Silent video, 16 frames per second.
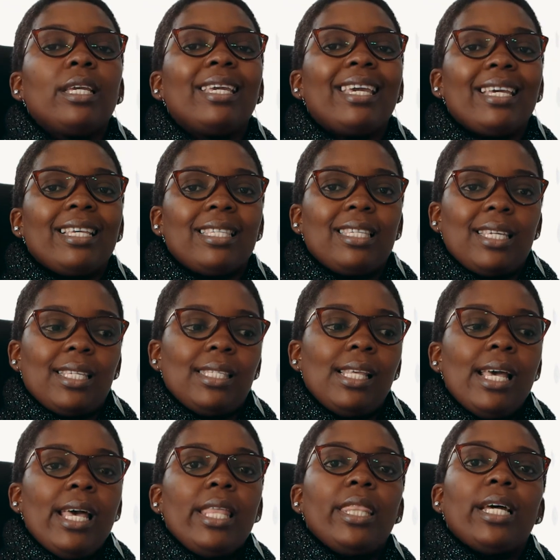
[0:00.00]

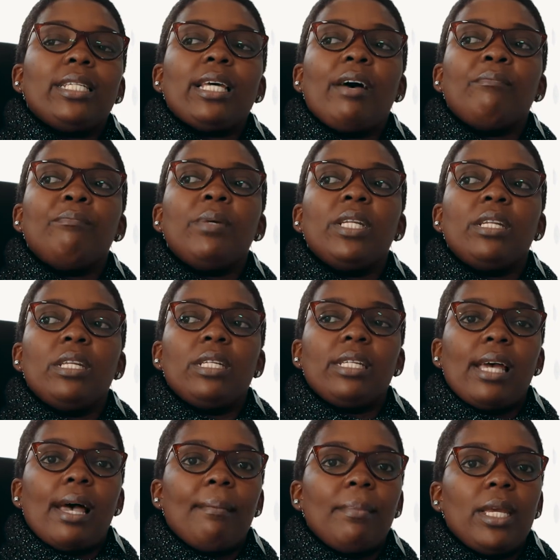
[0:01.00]
cases that have been
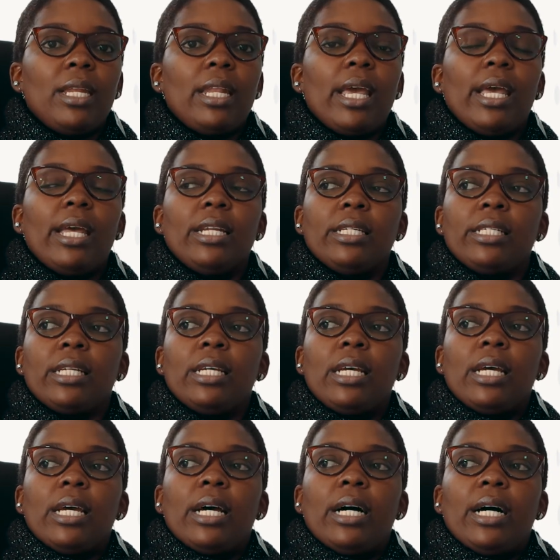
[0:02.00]
determined and
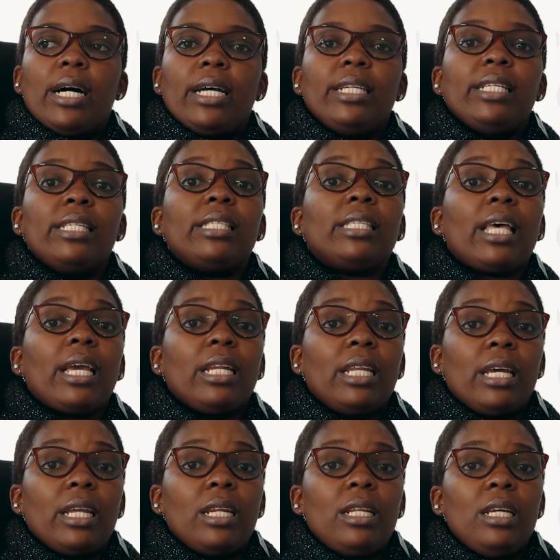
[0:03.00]

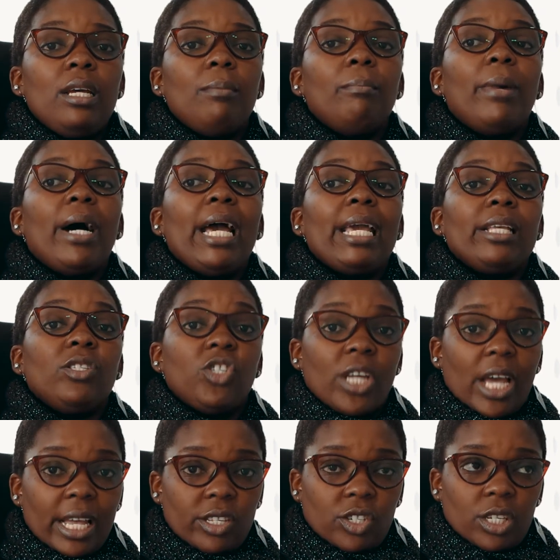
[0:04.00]
decided by
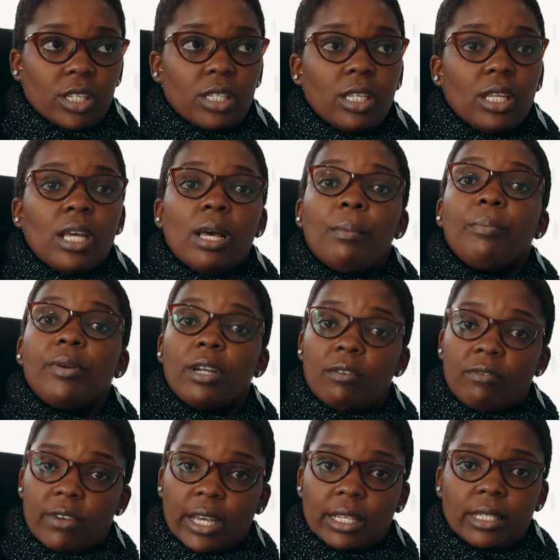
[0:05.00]
judges
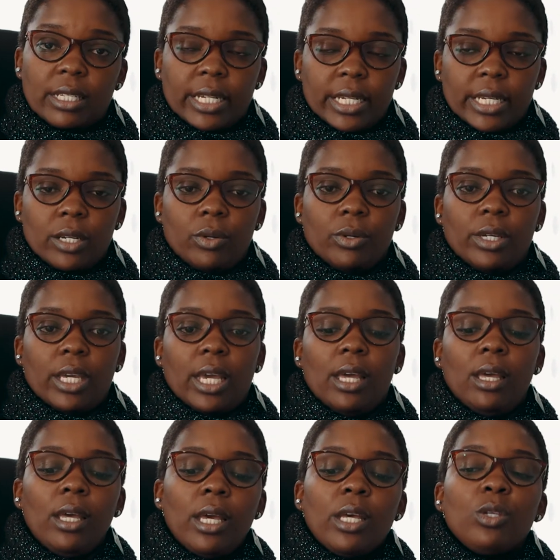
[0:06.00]
previously,
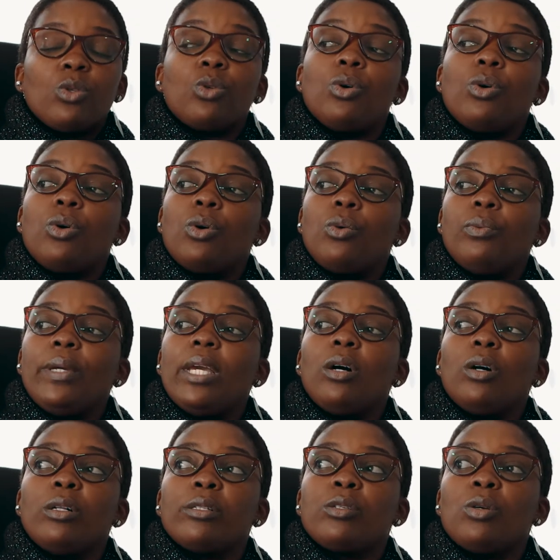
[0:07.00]
okay? So we
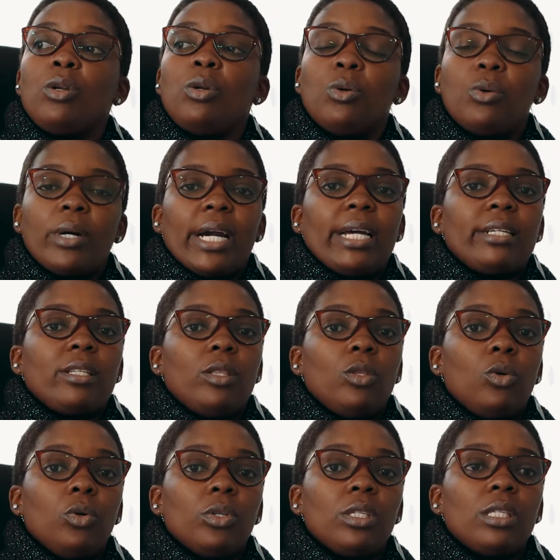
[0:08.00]
also look at
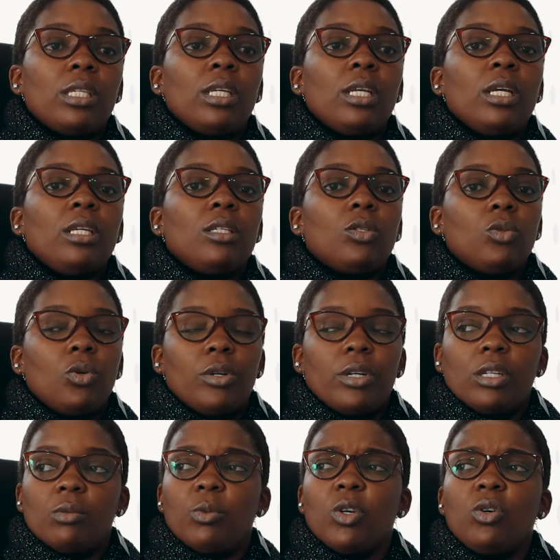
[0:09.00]
those
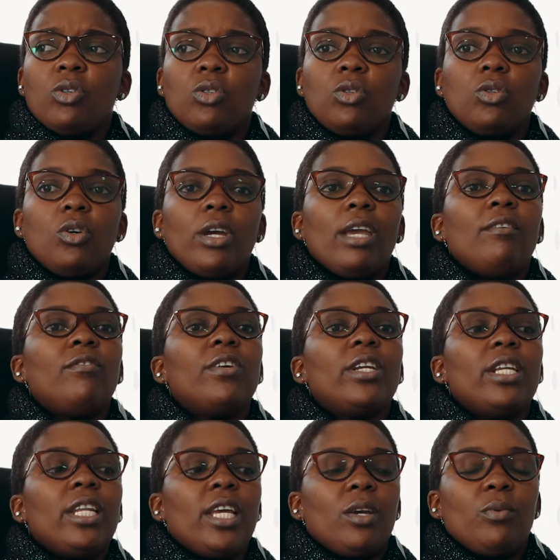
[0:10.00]
stories because
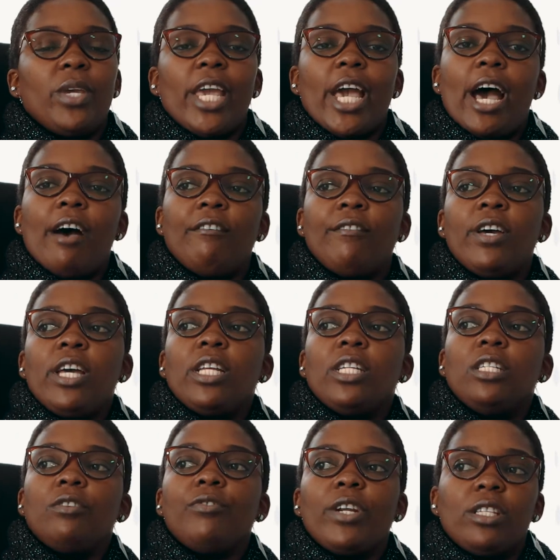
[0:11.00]
every day we have
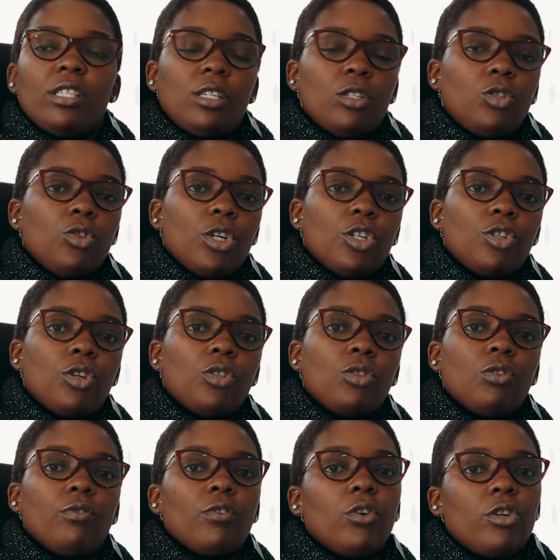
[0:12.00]
different situations
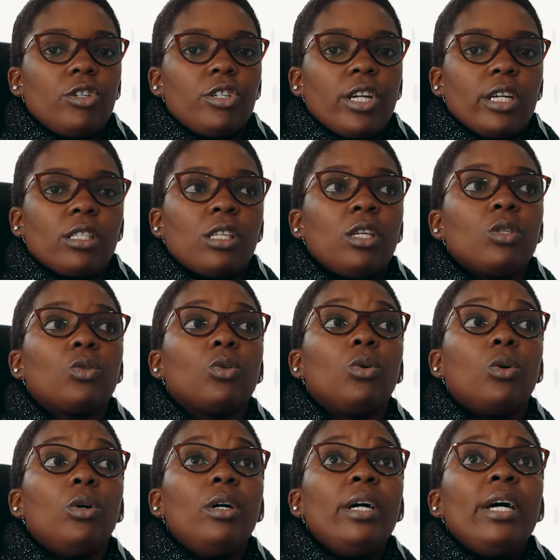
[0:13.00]
of contracts.
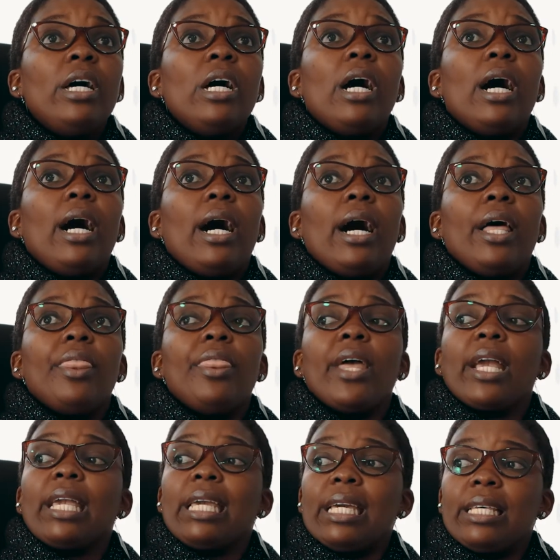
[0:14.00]
So
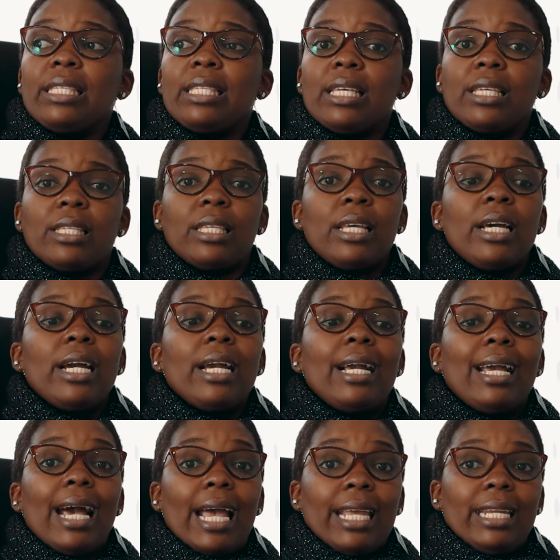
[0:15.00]
the cases
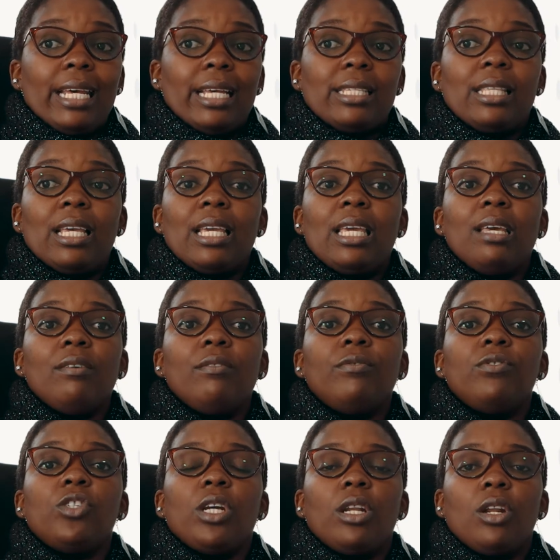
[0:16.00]
guide us. They
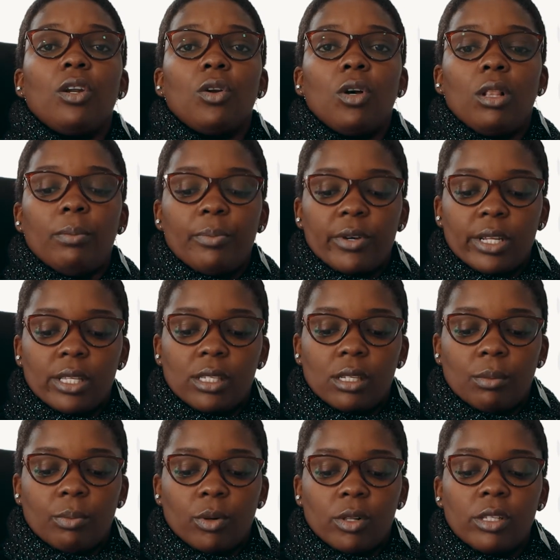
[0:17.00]
give general
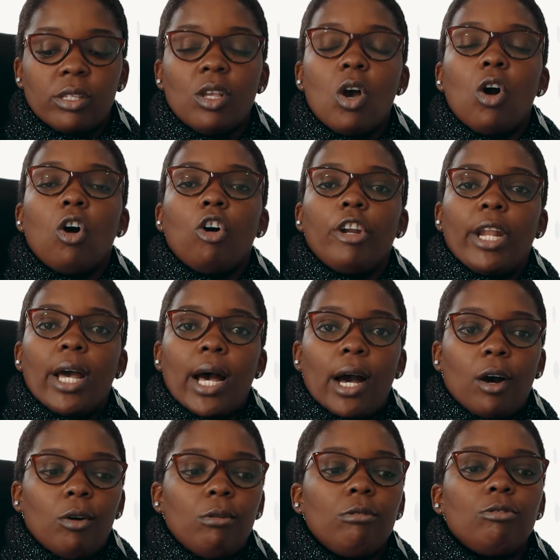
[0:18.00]
principles on
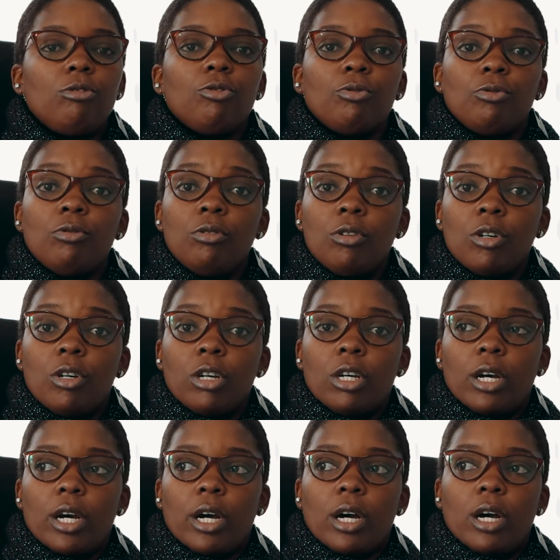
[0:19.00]
how to
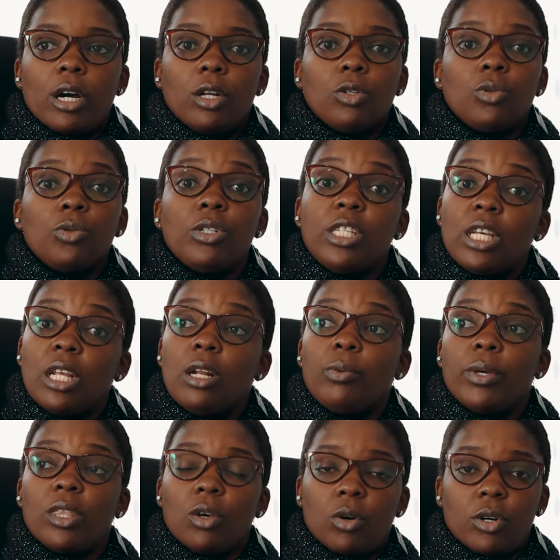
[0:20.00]
deal
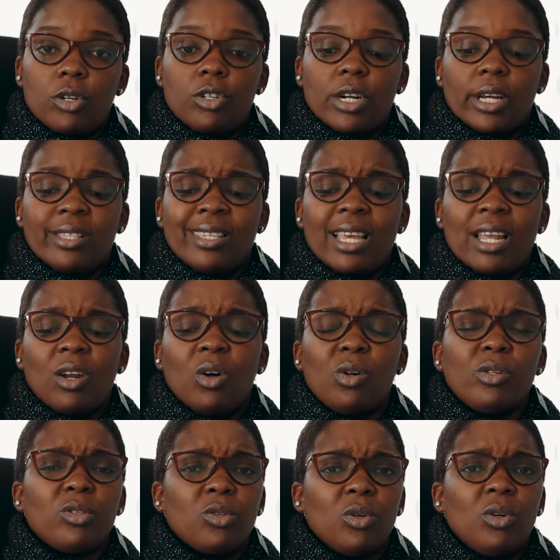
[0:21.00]
with contracts. And
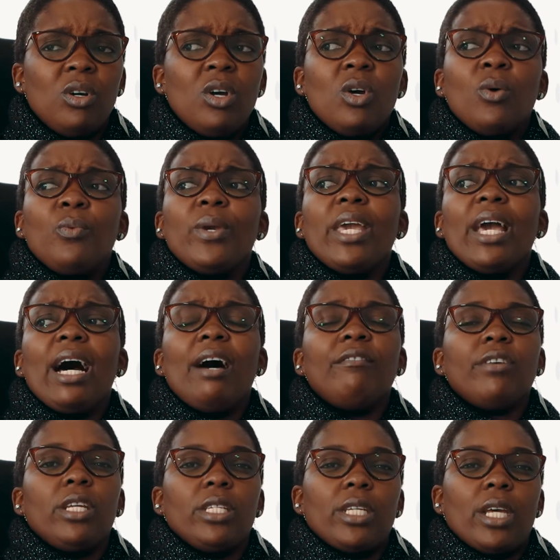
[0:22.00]
also we
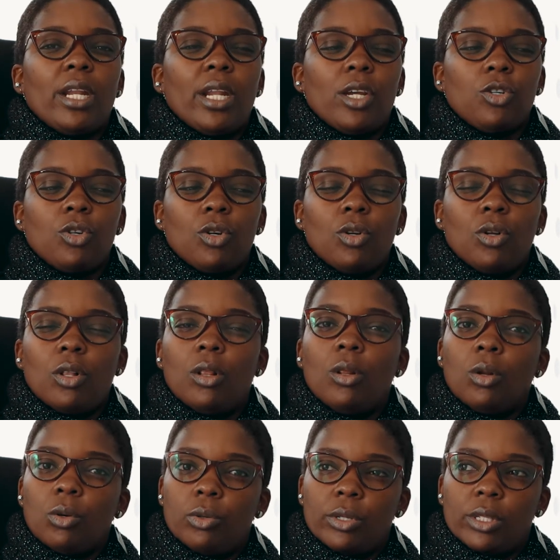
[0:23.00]
have international
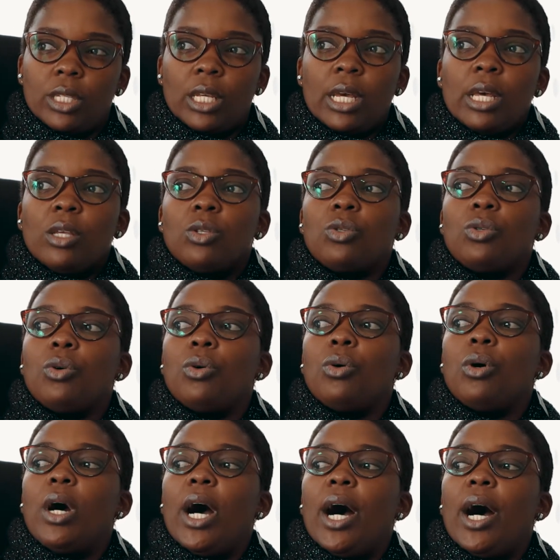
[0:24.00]
laws.
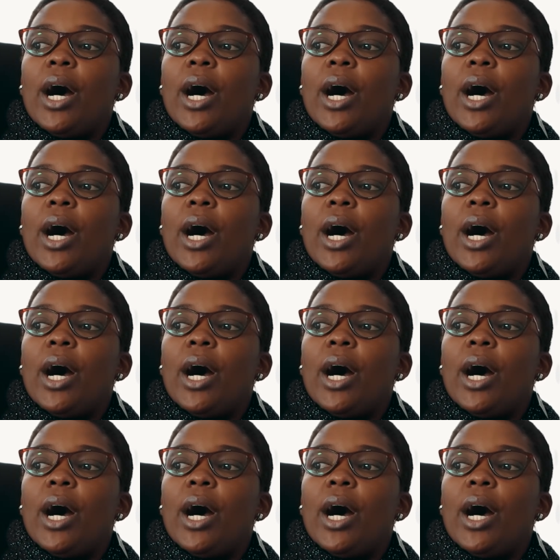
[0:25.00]
So